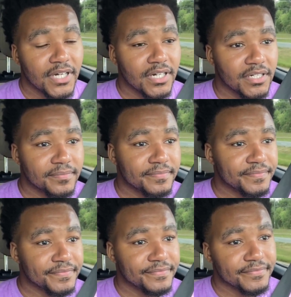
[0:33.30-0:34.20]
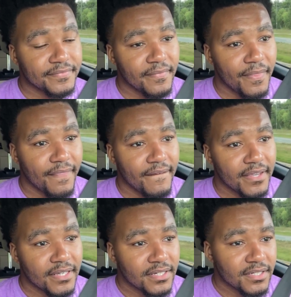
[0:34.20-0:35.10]

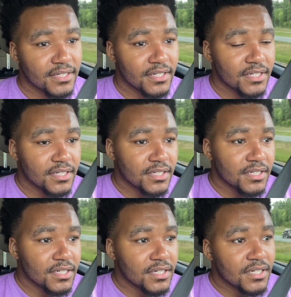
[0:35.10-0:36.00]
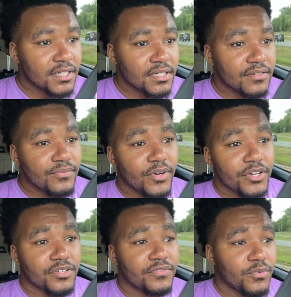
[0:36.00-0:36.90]
Um,
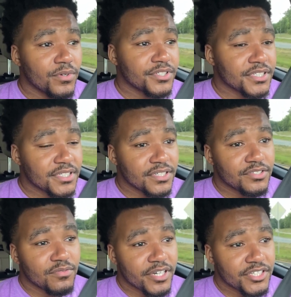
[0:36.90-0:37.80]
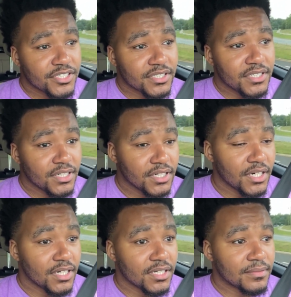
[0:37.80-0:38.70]
very unfortunate situation.
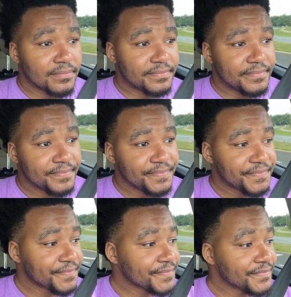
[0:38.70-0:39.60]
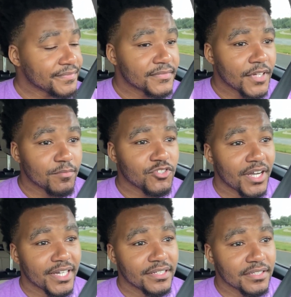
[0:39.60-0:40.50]
Um, I'm
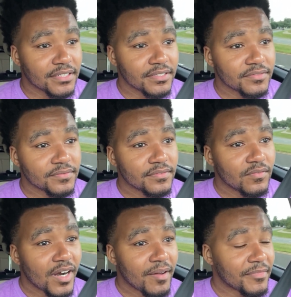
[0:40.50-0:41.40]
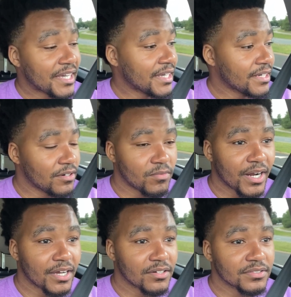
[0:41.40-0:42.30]
trying to wrap my head
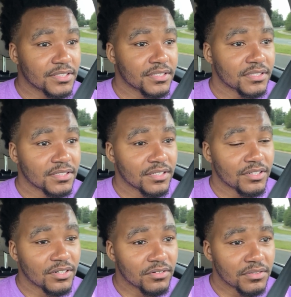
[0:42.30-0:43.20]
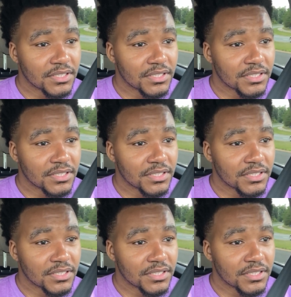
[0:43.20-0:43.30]
around, you know,